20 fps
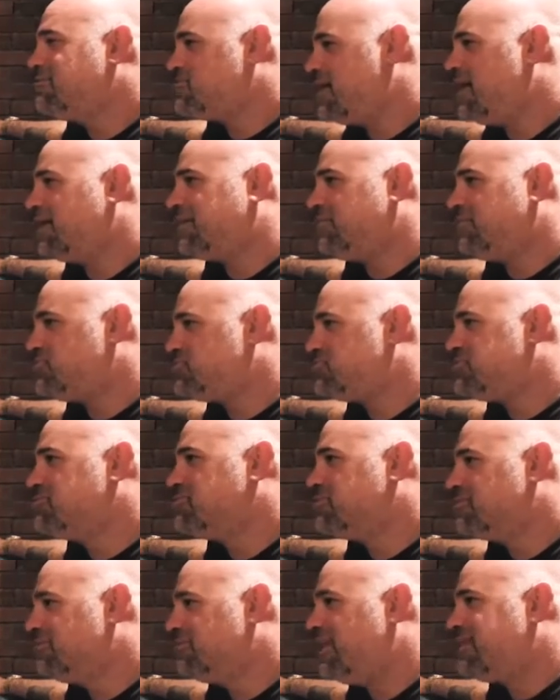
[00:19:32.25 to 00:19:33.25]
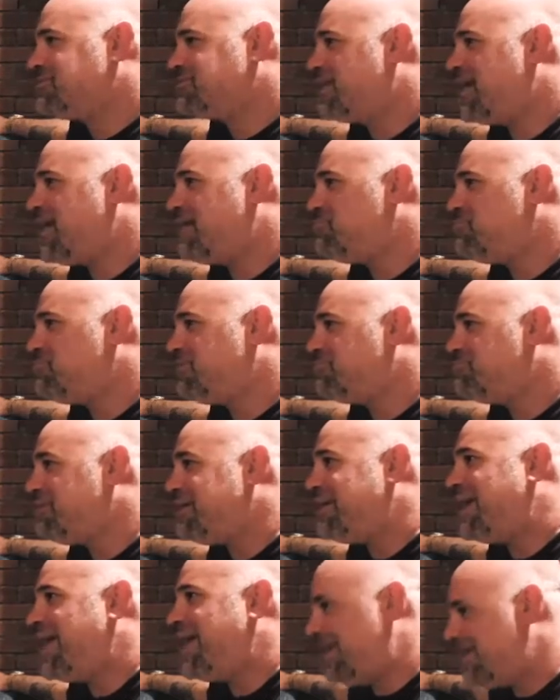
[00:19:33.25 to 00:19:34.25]
Jackie Stewart less happy to
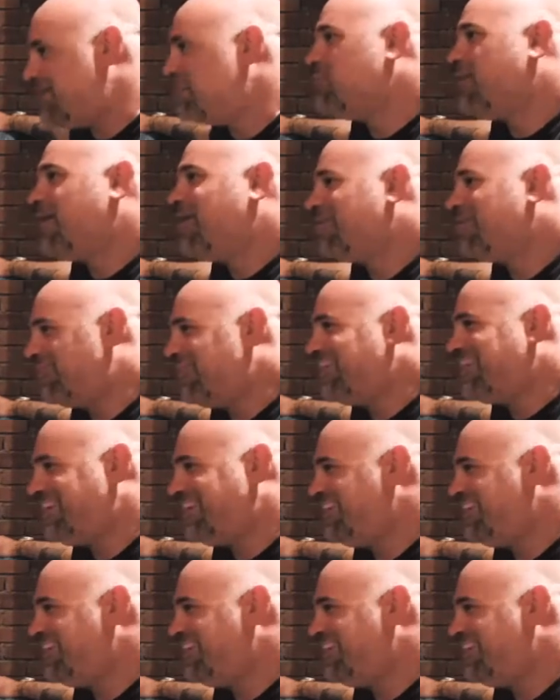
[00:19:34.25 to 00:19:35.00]
be anywhere than